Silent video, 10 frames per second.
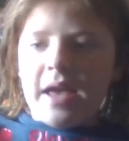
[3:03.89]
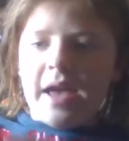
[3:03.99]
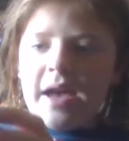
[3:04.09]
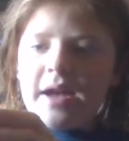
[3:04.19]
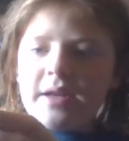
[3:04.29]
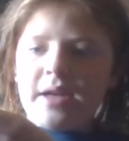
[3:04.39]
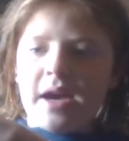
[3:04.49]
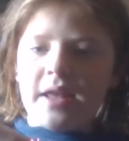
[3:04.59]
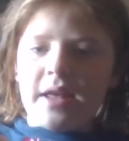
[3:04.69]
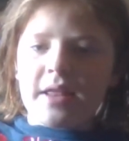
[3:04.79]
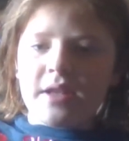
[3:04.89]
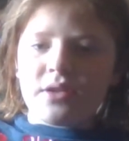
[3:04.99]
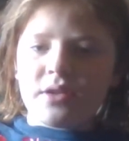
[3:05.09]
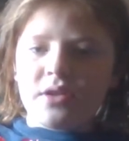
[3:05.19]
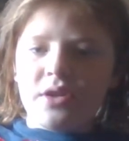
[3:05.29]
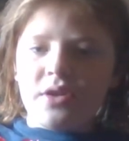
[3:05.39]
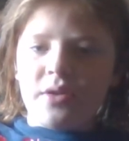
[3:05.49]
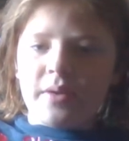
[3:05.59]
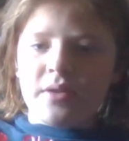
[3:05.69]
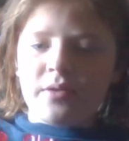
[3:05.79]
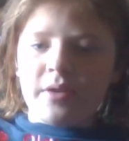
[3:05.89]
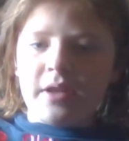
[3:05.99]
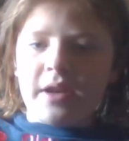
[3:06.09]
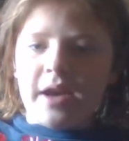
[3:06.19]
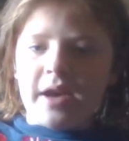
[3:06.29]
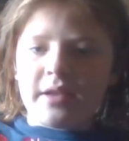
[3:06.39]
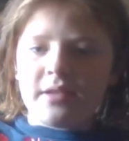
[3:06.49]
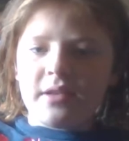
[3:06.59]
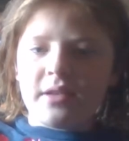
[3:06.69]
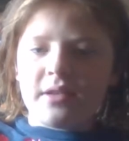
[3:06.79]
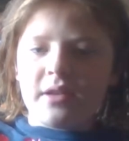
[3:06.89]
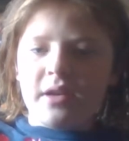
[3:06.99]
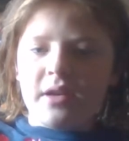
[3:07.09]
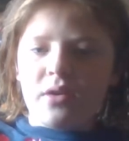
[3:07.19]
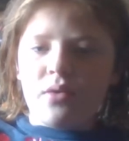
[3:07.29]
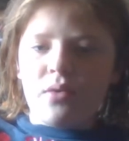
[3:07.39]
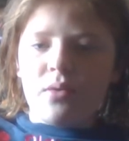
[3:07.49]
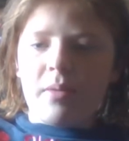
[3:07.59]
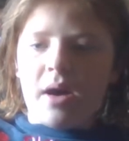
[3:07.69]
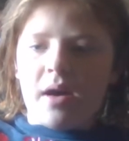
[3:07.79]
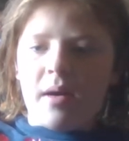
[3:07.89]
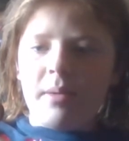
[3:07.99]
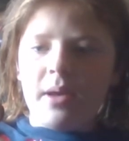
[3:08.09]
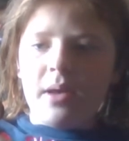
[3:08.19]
And I like this one too. It's really nice. It's a cool pop.